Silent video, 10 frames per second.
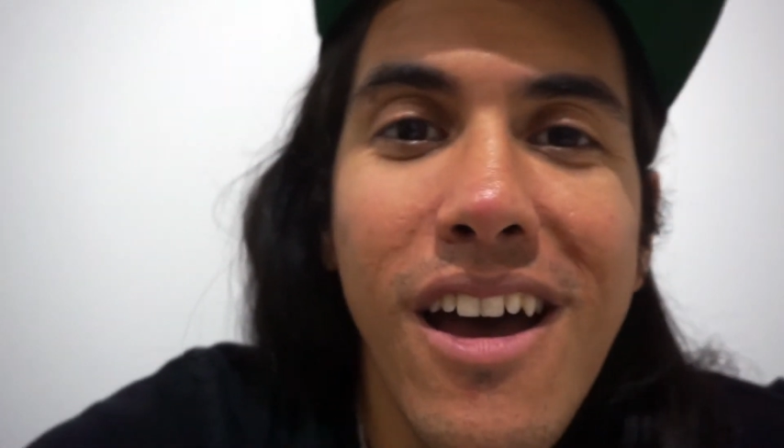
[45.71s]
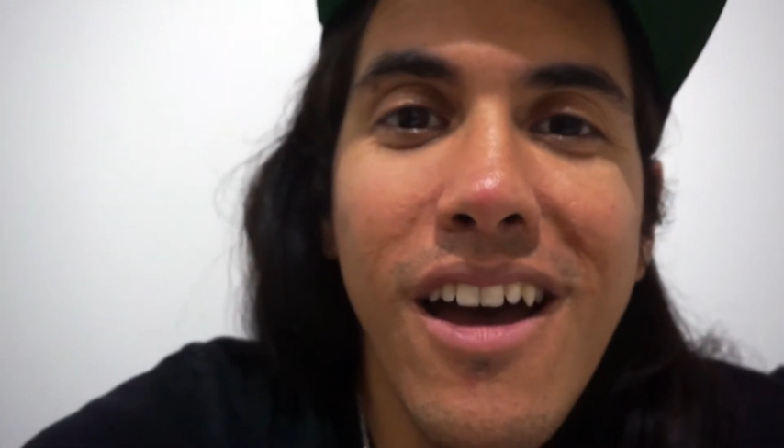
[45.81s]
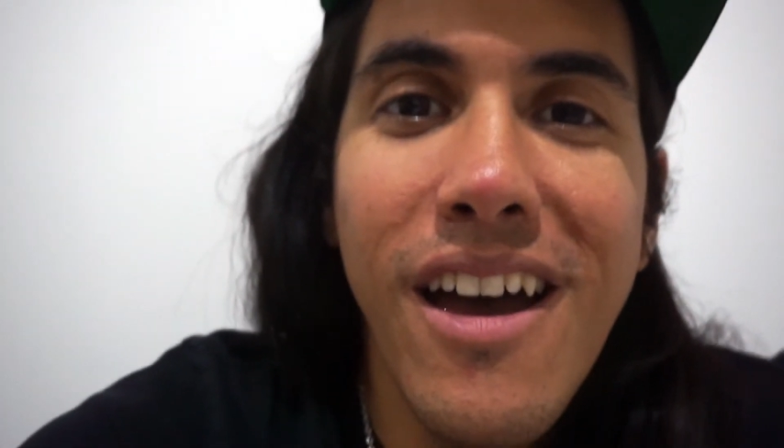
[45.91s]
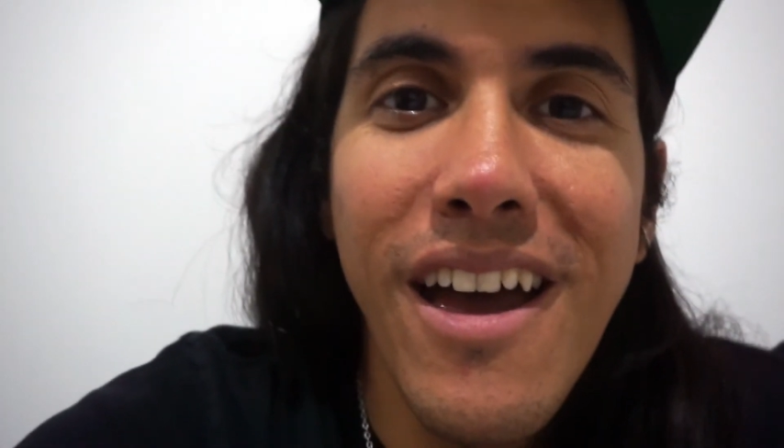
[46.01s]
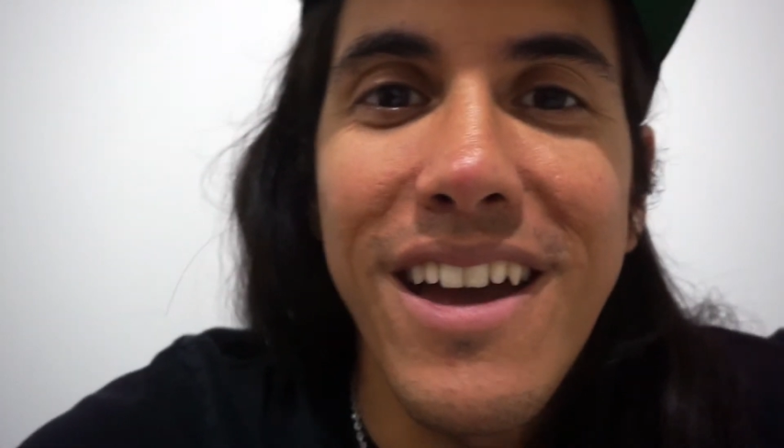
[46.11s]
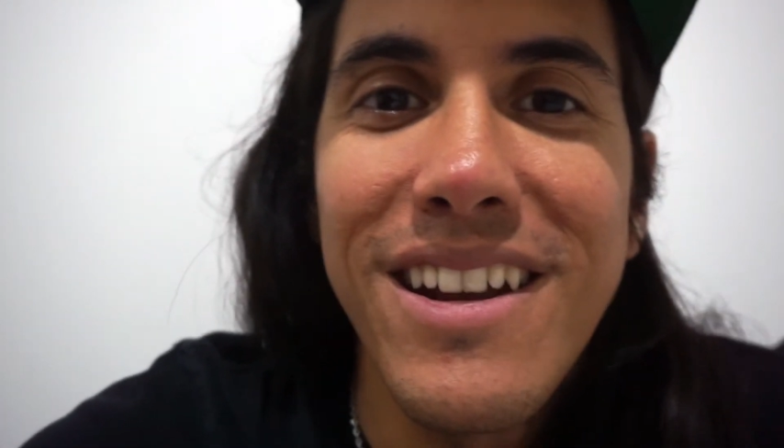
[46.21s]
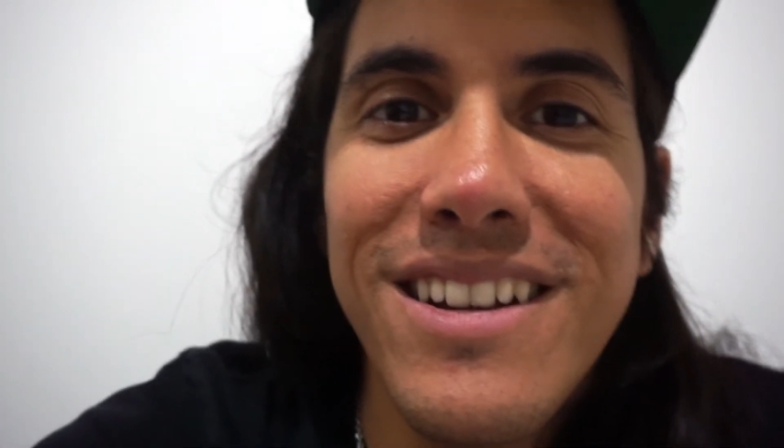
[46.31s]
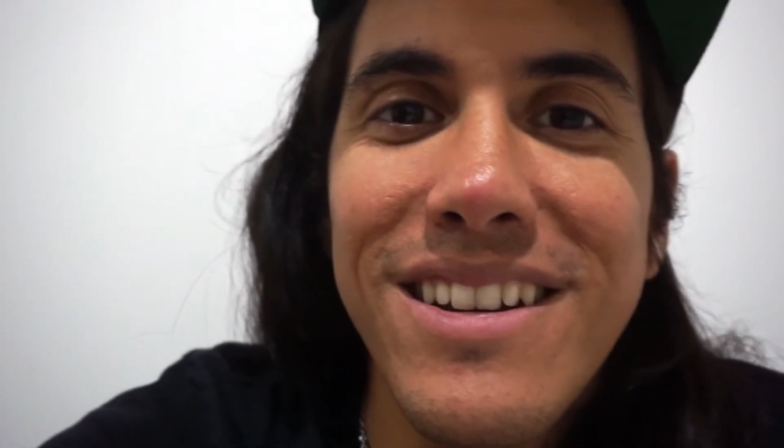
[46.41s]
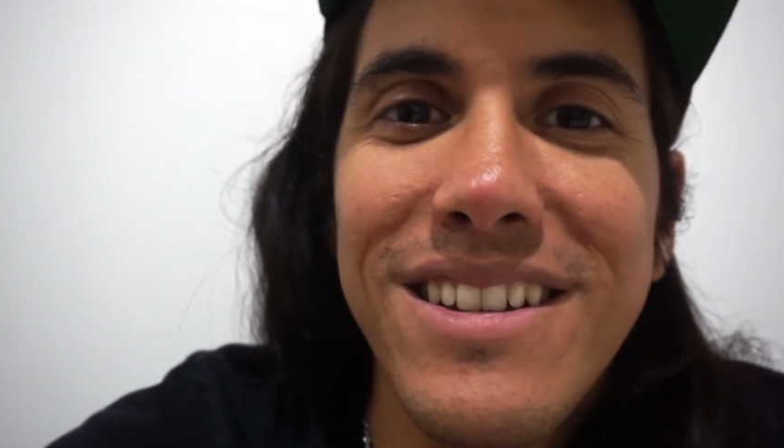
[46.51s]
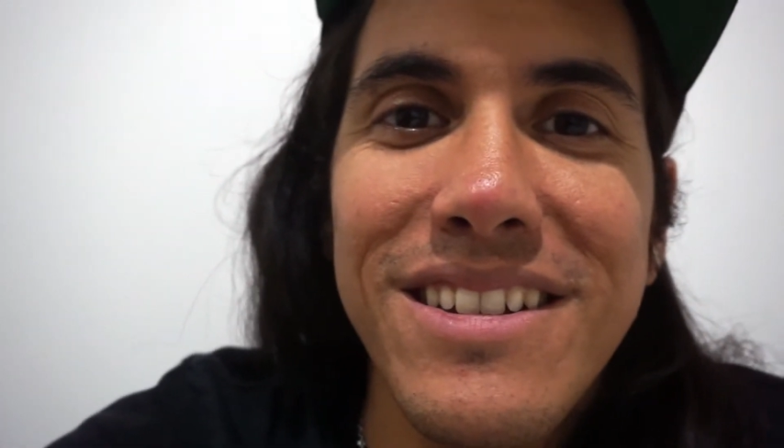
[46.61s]

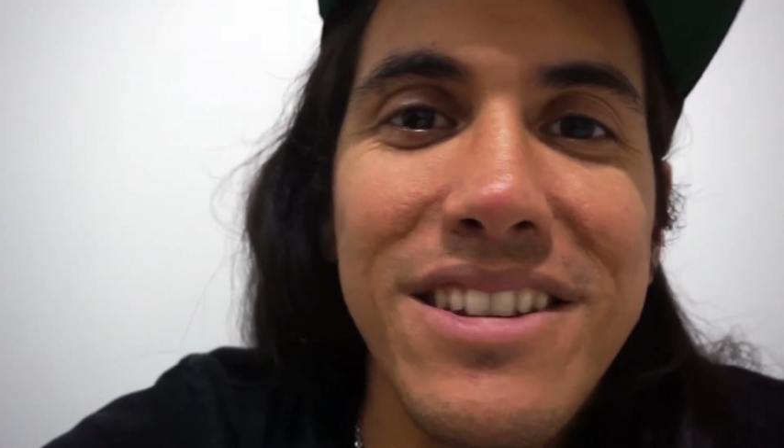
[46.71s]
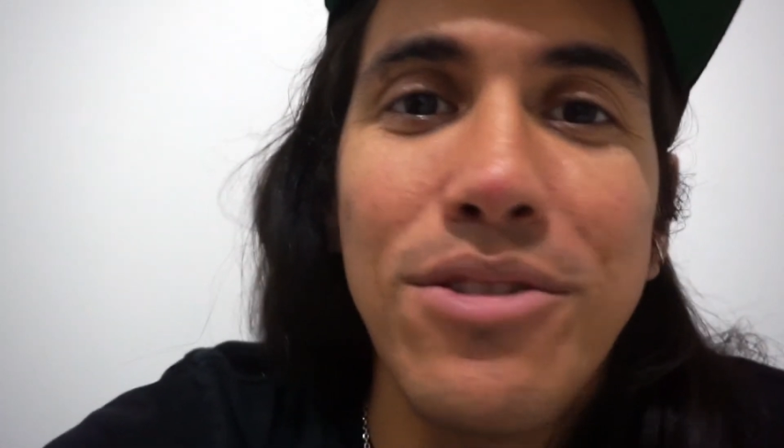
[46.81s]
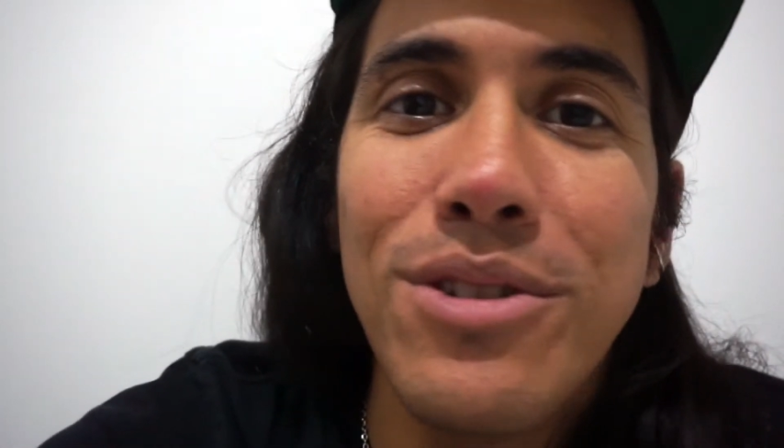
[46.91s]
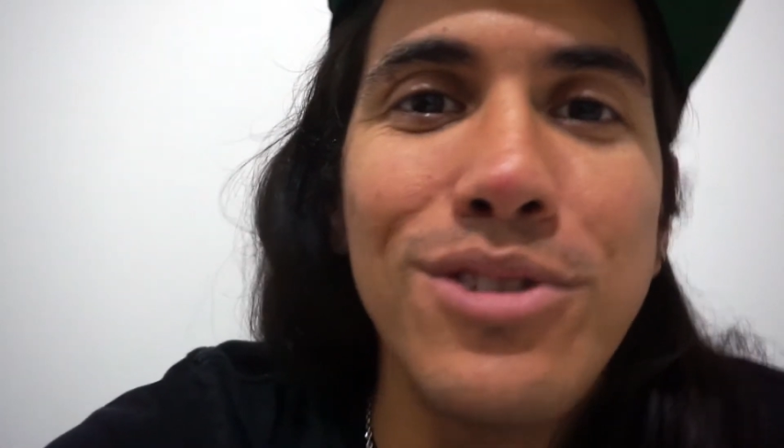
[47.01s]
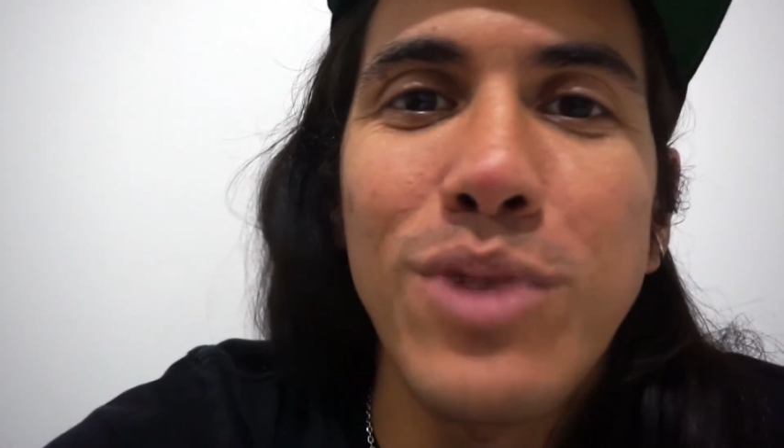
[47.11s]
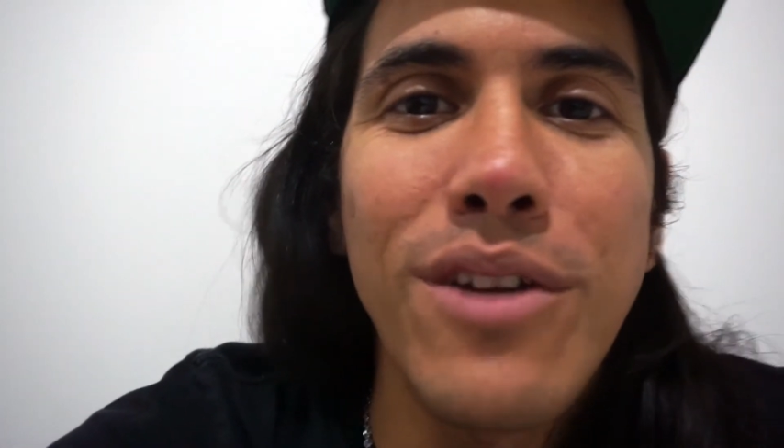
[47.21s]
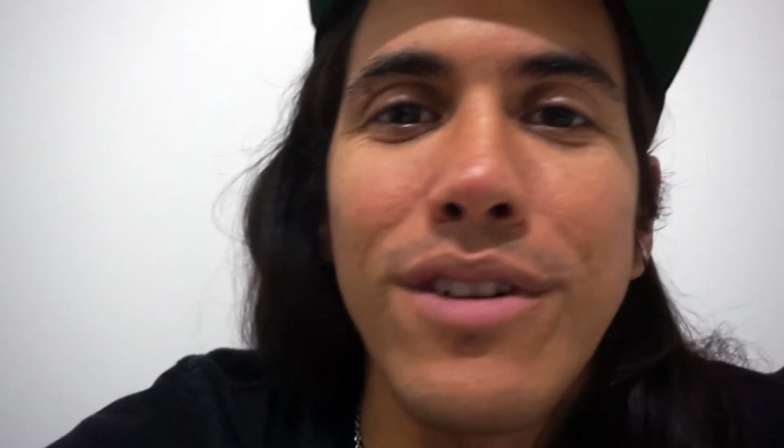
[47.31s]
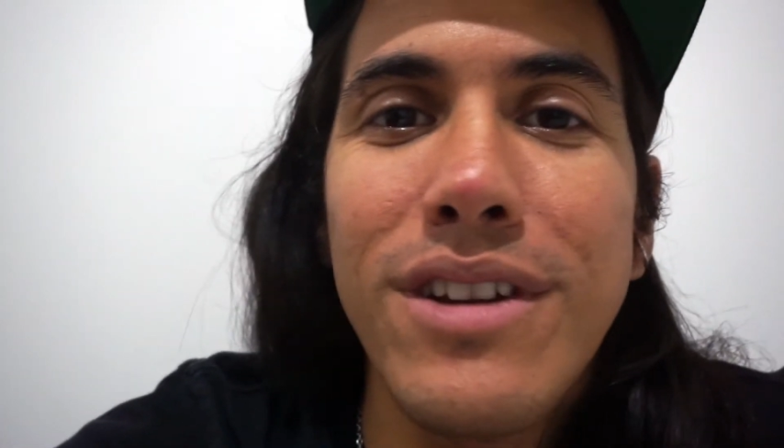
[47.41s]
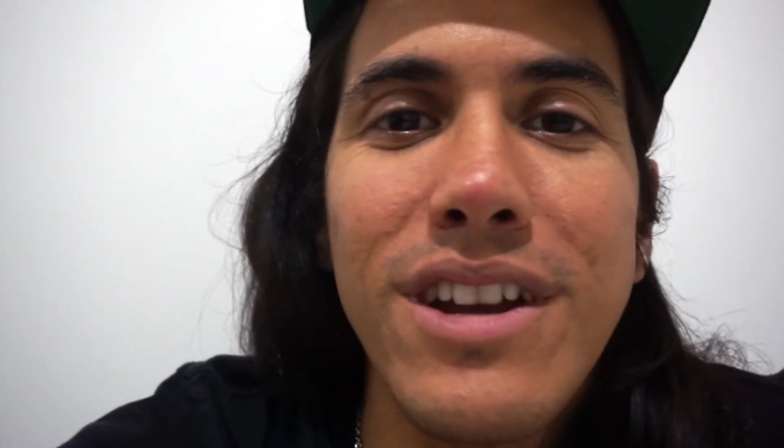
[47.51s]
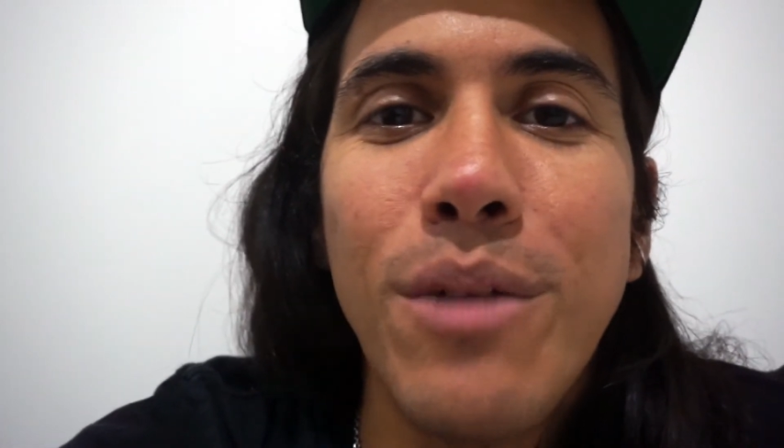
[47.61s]
And he's like, you can use
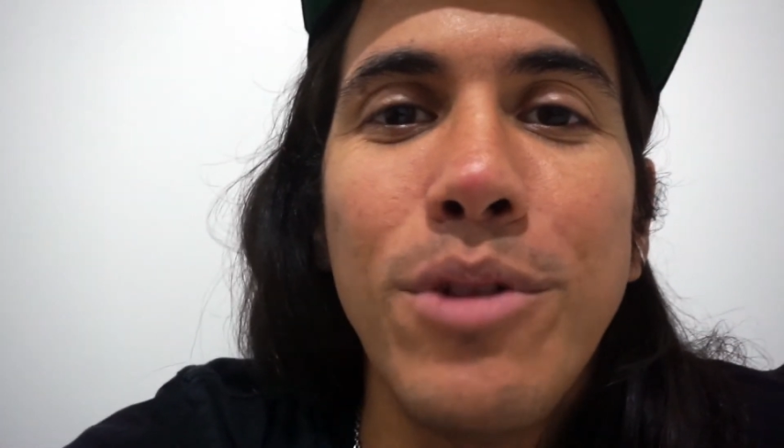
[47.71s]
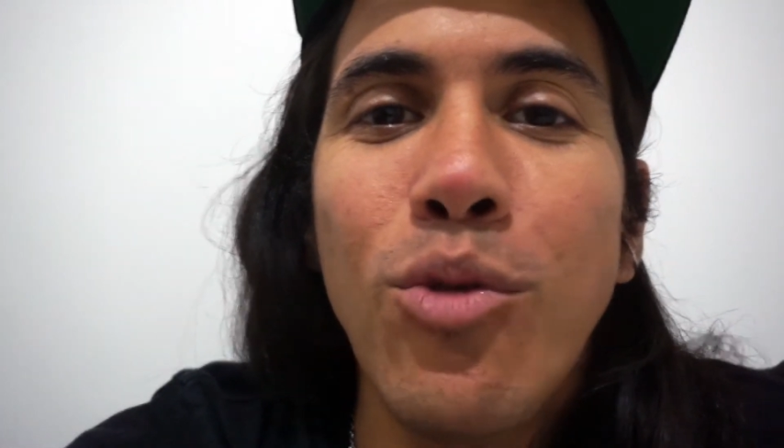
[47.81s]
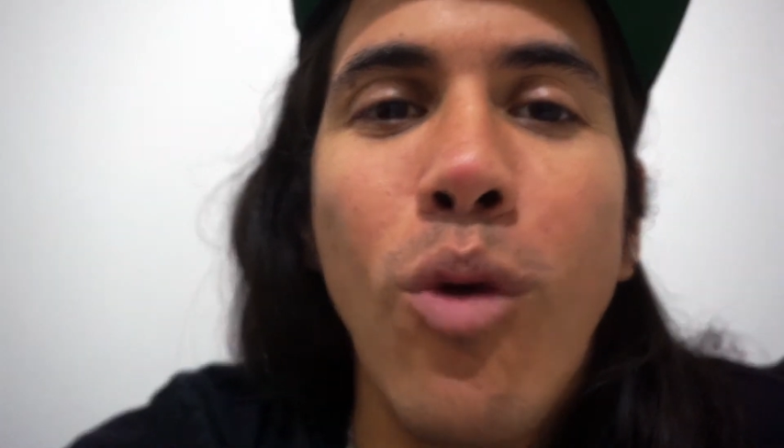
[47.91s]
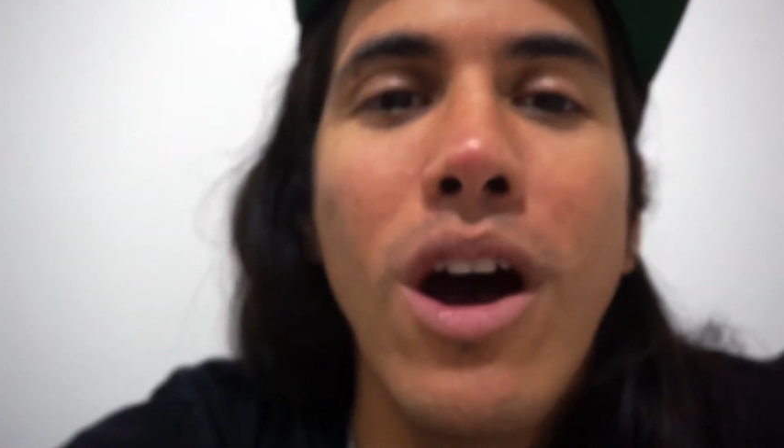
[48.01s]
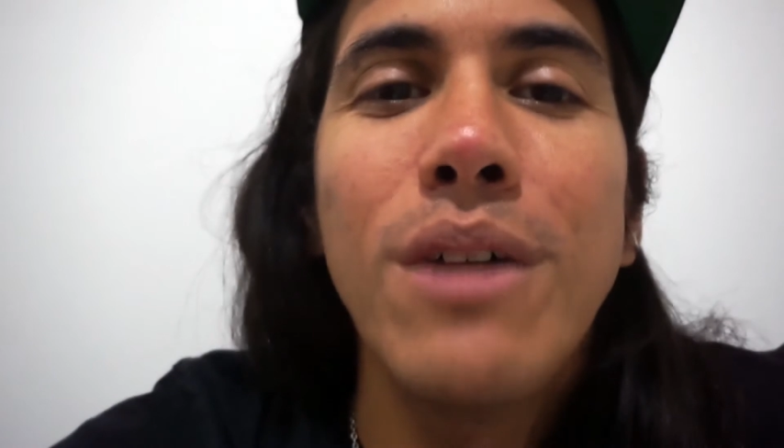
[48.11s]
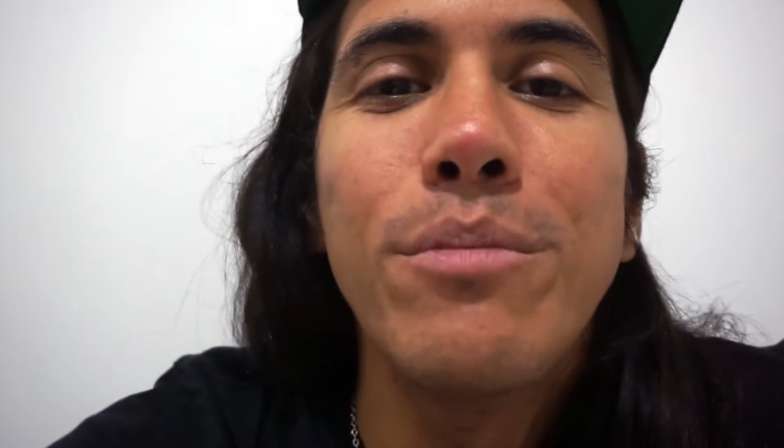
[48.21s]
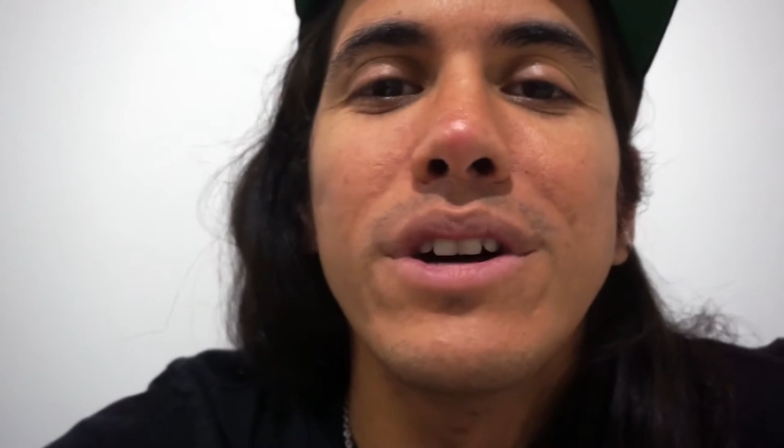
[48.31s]
whatever DAW you want,